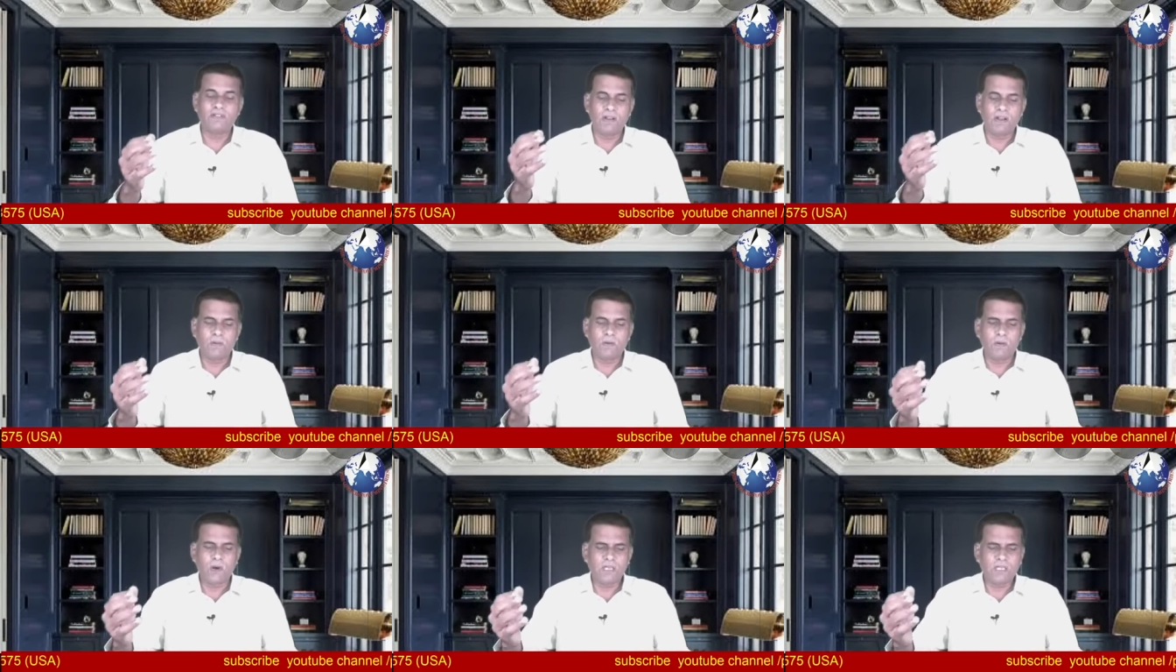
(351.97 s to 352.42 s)

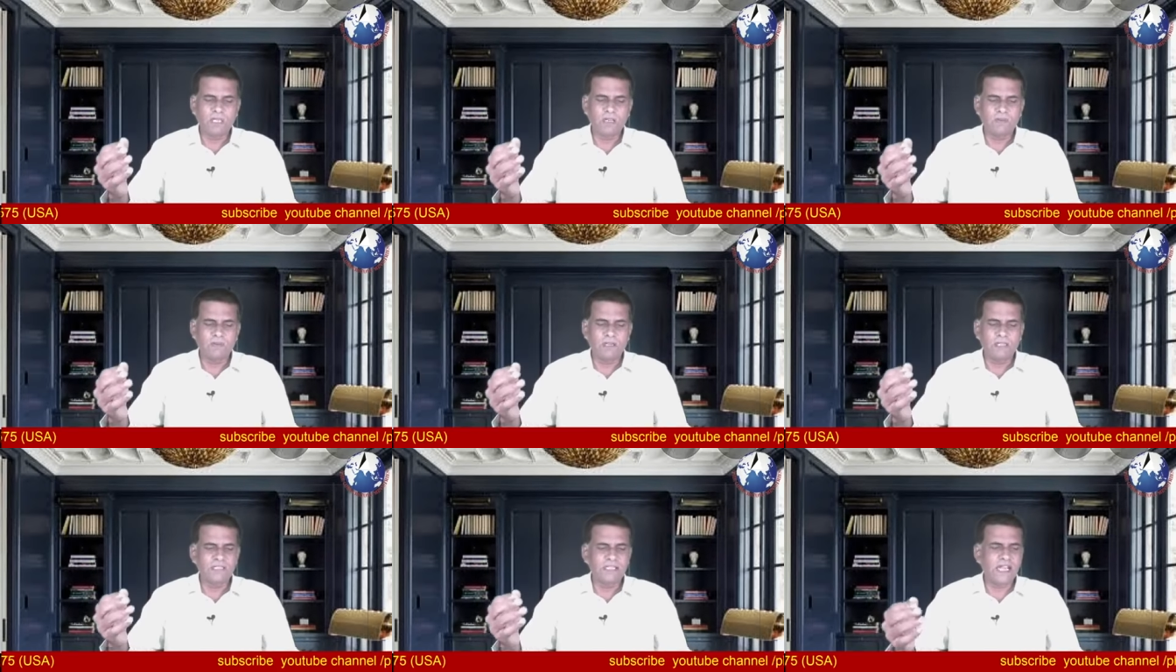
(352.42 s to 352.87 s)
Uh,
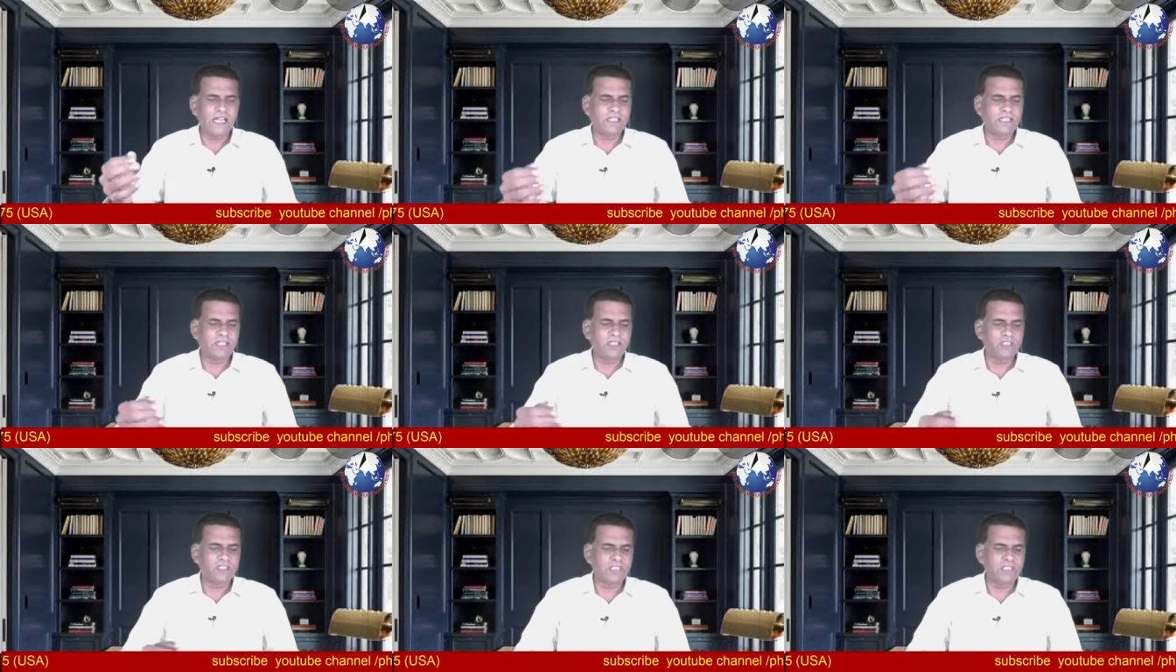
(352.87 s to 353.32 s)
whatever
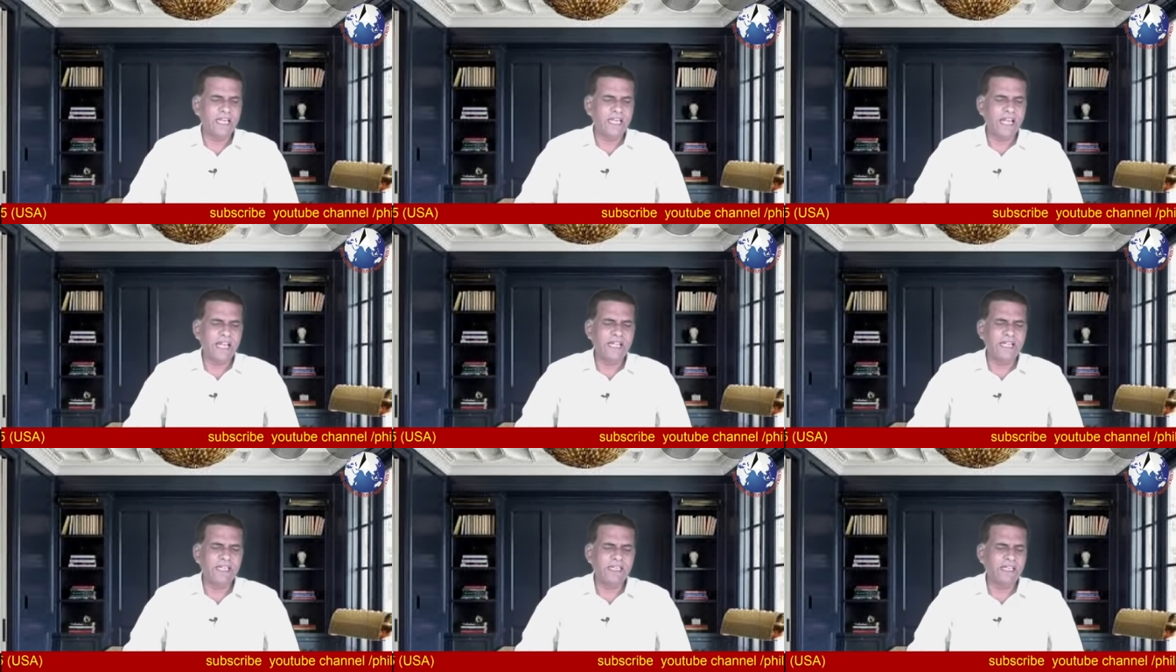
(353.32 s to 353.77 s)
that is
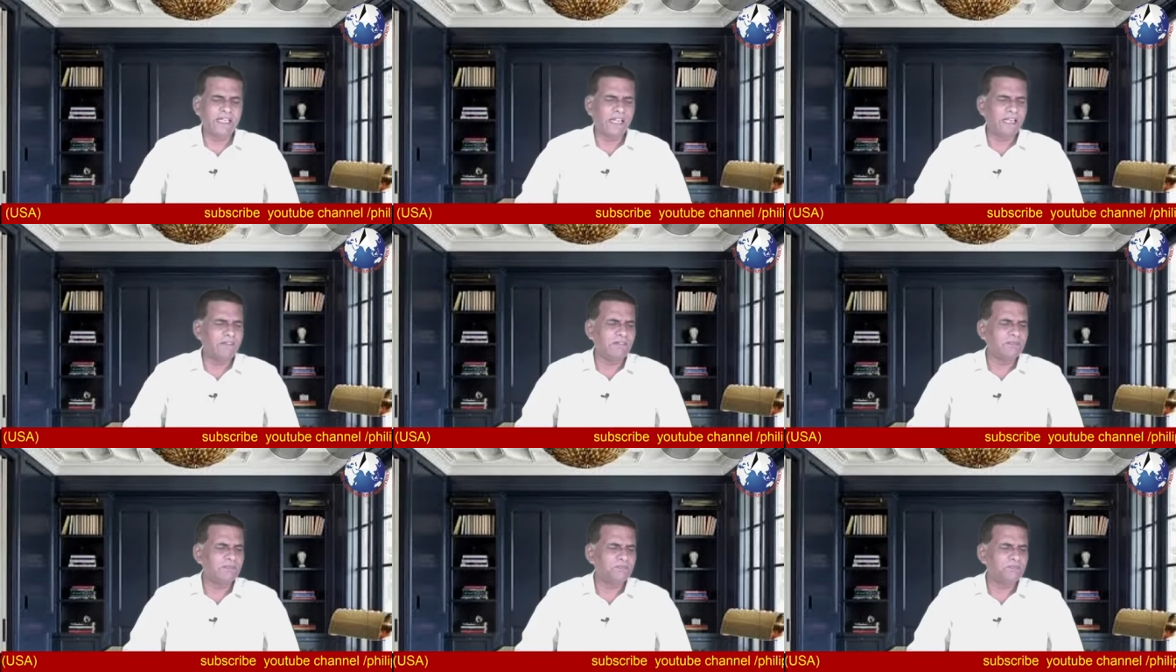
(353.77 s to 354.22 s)

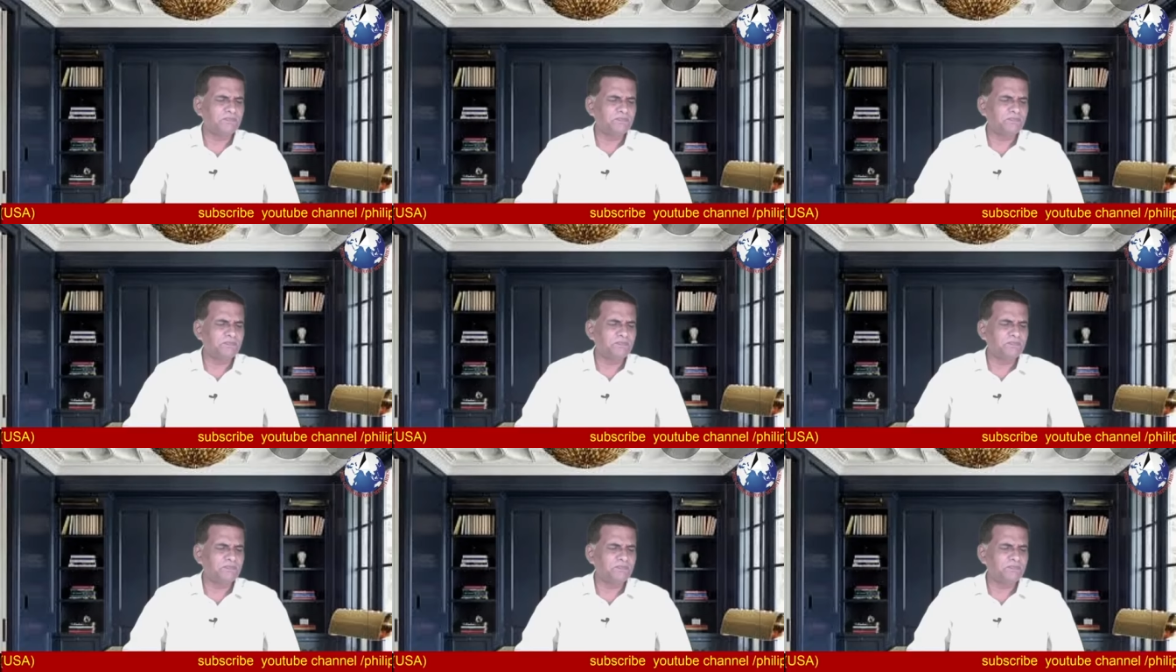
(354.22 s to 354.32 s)
negative,